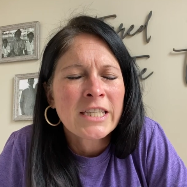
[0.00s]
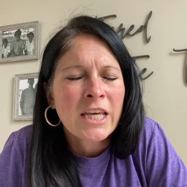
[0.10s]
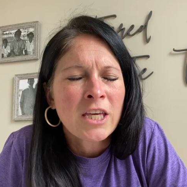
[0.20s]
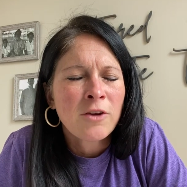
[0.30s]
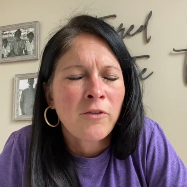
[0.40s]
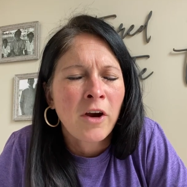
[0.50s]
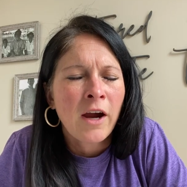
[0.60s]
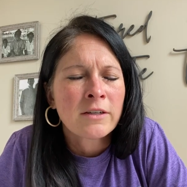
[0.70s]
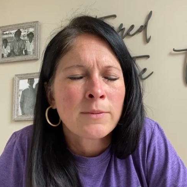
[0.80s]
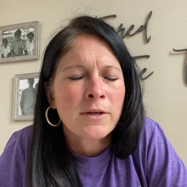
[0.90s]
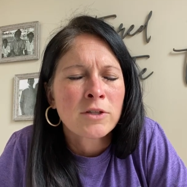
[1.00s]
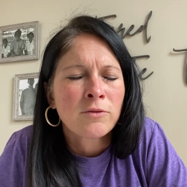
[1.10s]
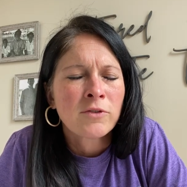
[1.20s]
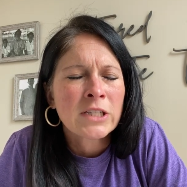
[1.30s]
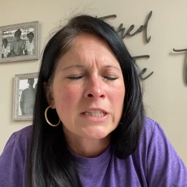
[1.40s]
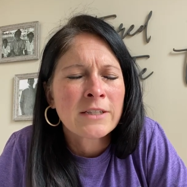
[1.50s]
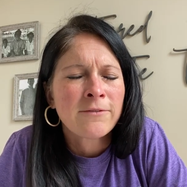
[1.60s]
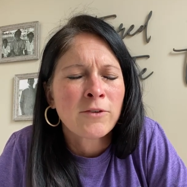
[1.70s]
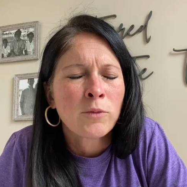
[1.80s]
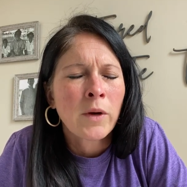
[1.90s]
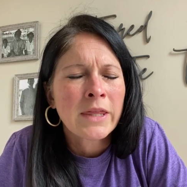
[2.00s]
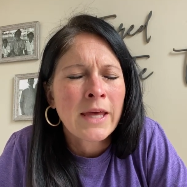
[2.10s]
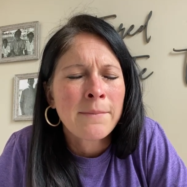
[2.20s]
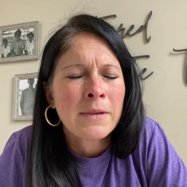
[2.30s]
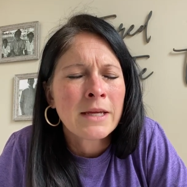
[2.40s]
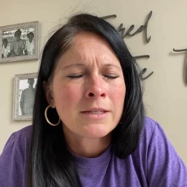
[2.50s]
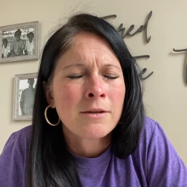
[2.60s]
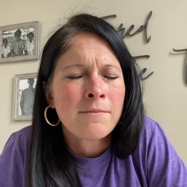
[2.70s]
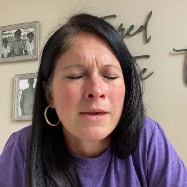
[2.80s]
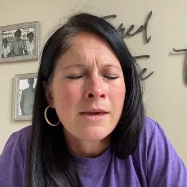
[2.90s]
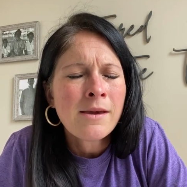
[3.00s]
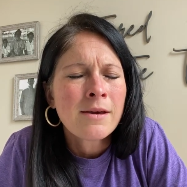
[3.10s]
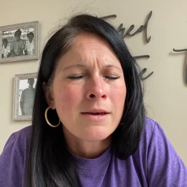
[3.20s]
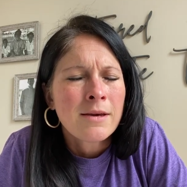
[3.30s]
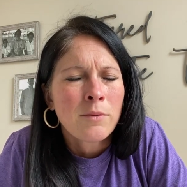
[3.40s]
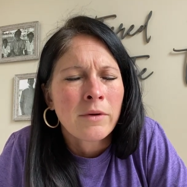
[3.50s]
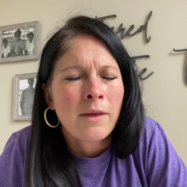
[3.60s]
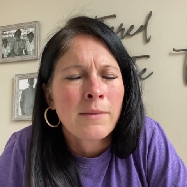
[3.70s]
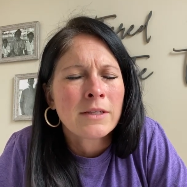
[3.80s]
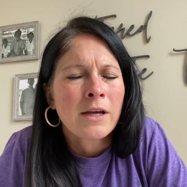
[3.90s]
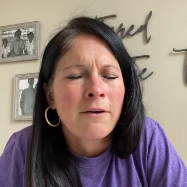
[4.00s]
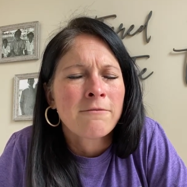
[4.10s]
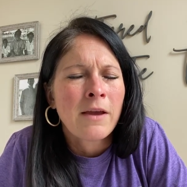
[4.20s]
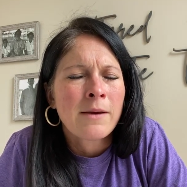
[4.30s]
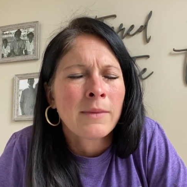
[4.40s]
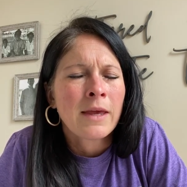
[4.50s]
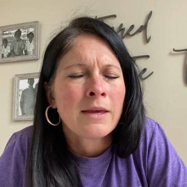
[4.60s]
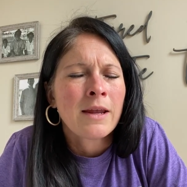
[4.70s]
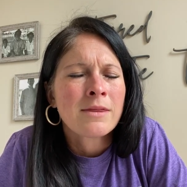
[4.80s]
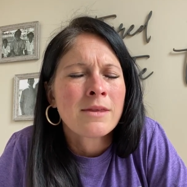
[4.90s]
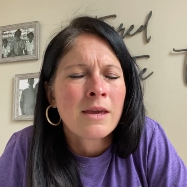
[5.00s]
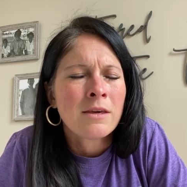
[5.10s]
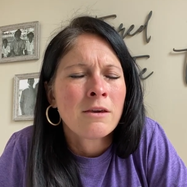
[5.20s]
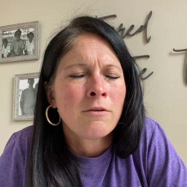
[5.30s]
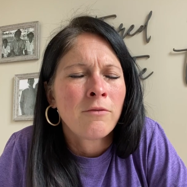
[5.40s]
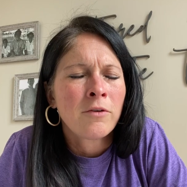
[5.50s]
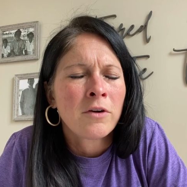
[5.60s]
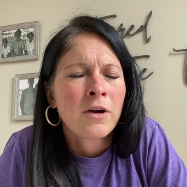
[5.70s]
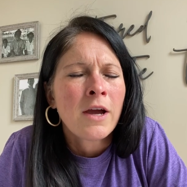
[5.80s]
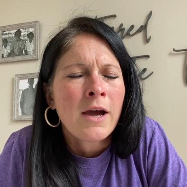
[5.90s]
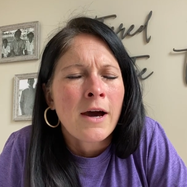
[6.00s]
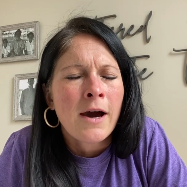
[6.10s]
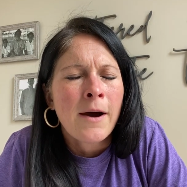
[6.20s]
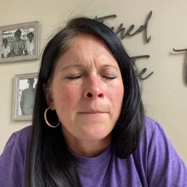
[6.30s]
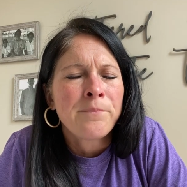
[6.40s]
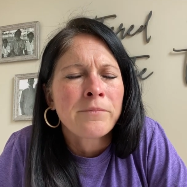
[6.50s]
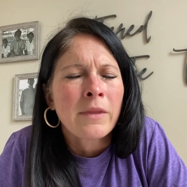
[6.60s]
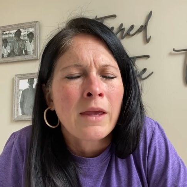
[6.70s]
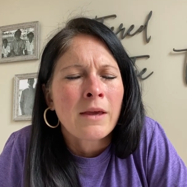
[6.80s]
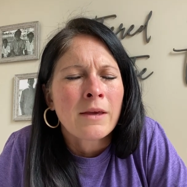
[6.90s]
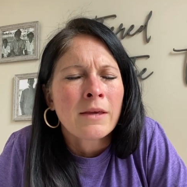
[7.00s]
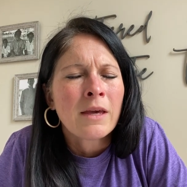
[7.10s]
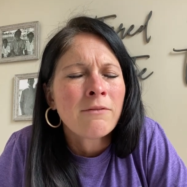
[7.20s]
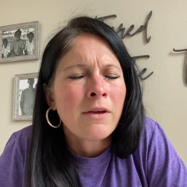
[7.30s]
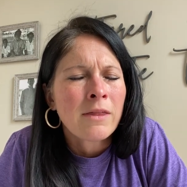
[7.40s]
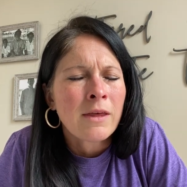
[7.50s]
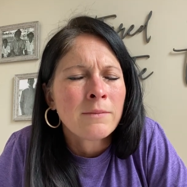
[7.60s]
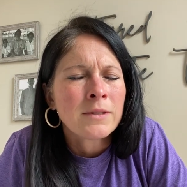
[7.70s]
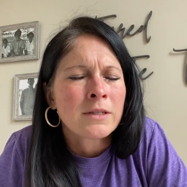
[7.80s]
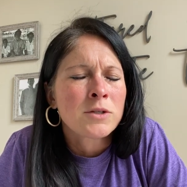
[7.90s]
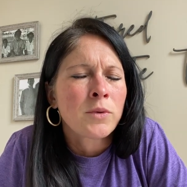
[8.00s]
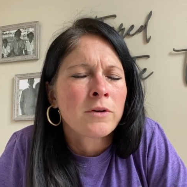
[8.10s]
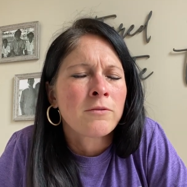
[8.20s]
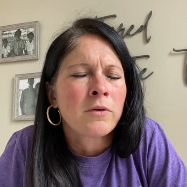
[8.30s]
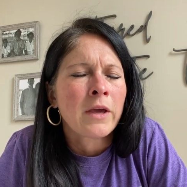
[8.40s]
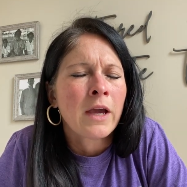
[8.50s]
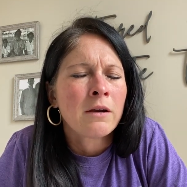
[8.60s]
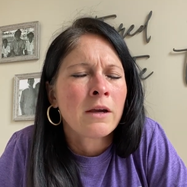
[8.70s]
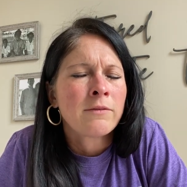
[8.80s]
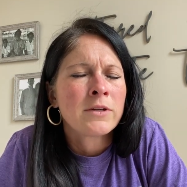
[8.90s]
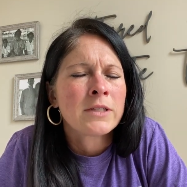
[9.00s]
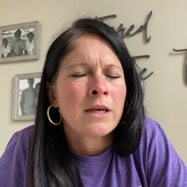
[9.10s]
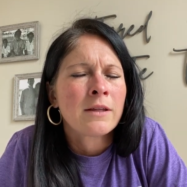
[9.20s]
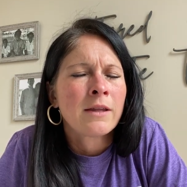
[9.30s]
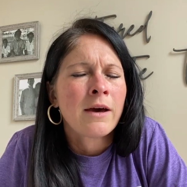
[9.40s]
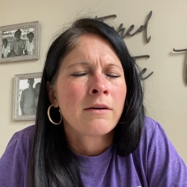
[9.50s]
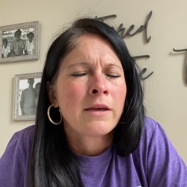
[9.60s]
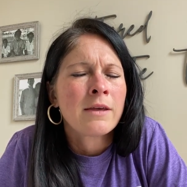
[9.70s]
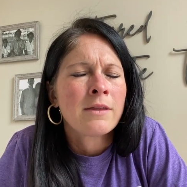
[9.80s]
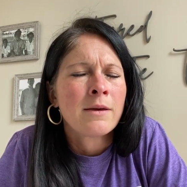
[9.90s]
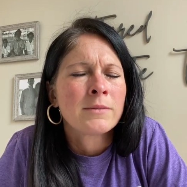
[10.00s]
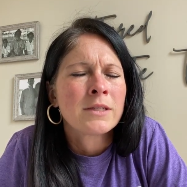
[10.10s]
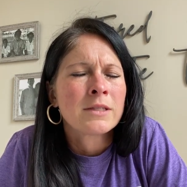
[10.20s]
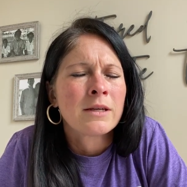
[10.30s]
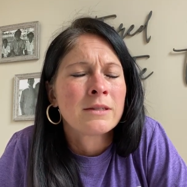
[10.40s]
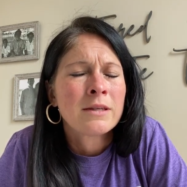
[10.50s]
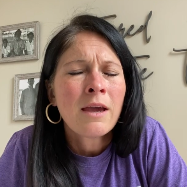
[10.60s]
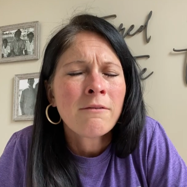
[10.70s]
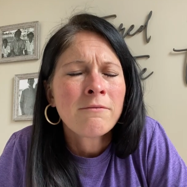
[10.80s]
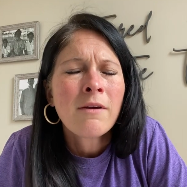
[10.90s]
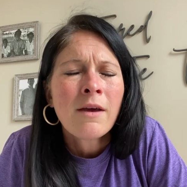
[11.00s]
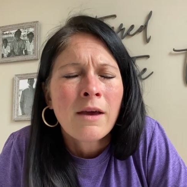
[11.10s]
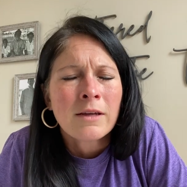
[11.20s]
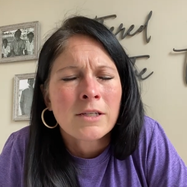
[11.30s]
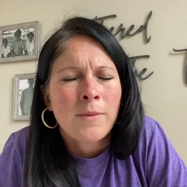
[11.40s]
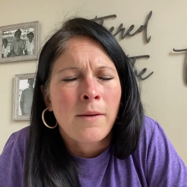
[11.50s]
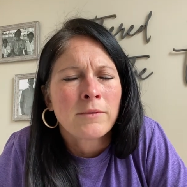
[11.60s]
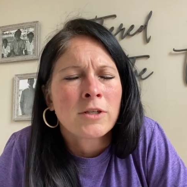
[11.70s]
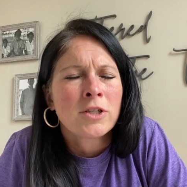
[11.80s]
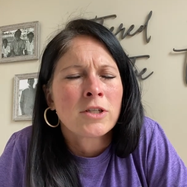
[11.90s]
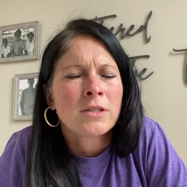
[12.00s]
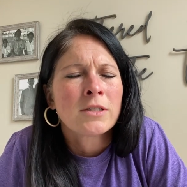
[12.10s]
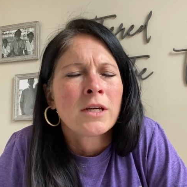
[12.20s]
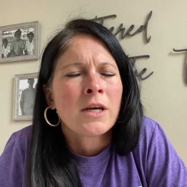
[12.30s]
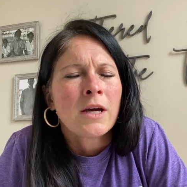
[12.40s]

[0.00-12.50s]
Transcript: thank you for our special friends and for what they mean to me, what they mean to our family. And I thank you for giving them such wonderful caregivers that allow them to stay safe and to be able to just